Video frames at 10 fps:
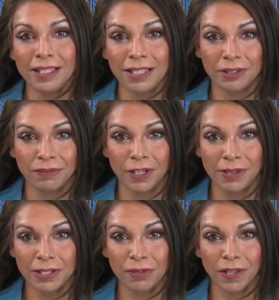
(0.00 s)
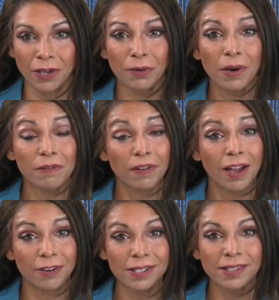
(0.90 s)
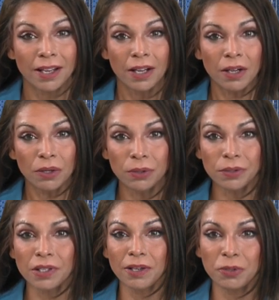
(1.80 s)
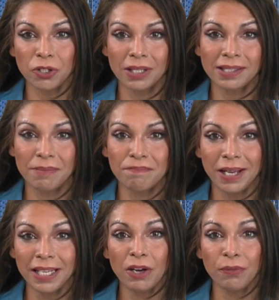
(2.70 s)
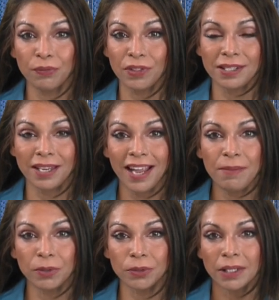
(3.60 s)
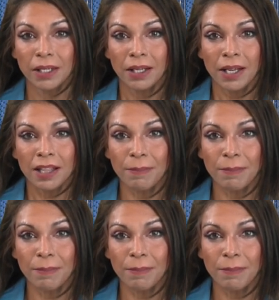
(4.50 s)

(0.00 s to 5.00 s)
the Delta variant of the coronavirus also pushing some money off the table. The